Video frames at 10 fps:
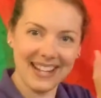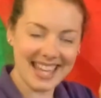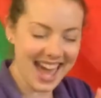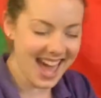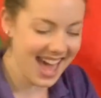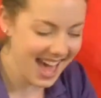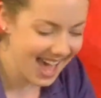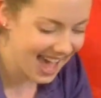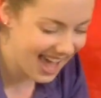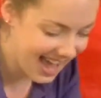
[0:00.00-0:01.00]

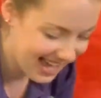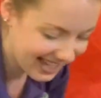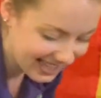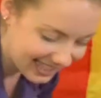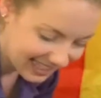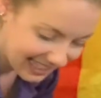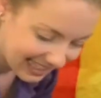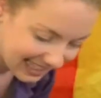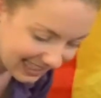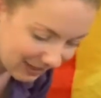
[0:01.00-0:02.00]
Yay!
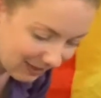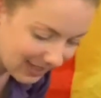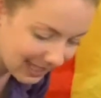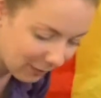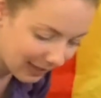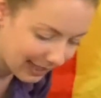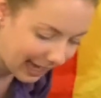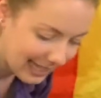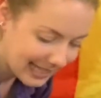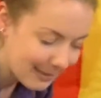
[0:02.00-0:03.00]
Babies love big
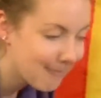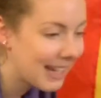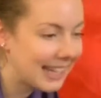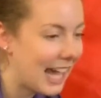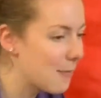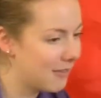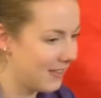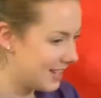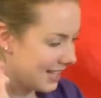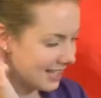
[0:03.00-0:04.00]
smiley happy
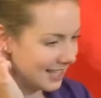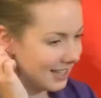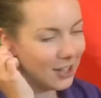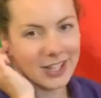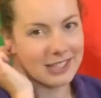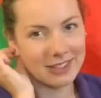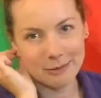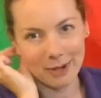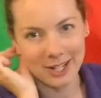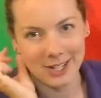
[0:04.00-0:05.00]
faces and lots of
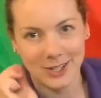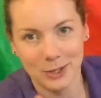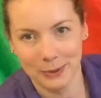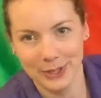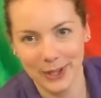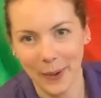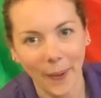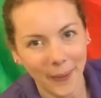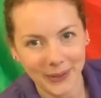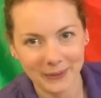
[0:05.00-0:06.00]
expressions, so we do that
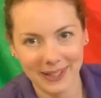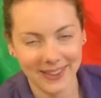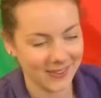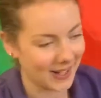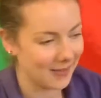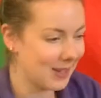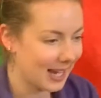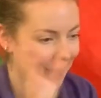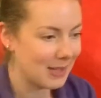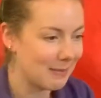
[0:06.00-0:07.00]
all the way throughout. Big
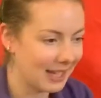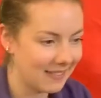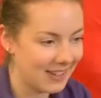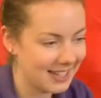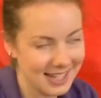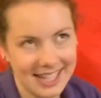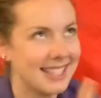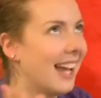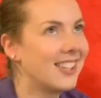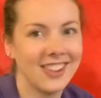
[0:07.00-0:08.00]
happy smiley faces,
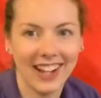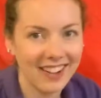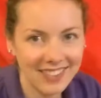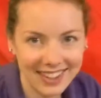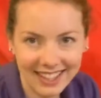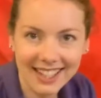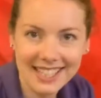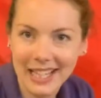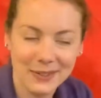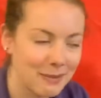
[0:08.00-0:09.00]
exaggerate everything because
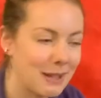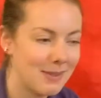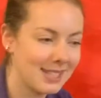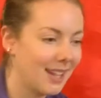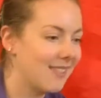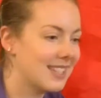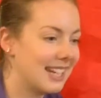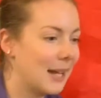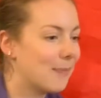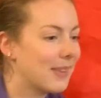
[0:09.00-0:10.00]
that's what babies love, isn't it?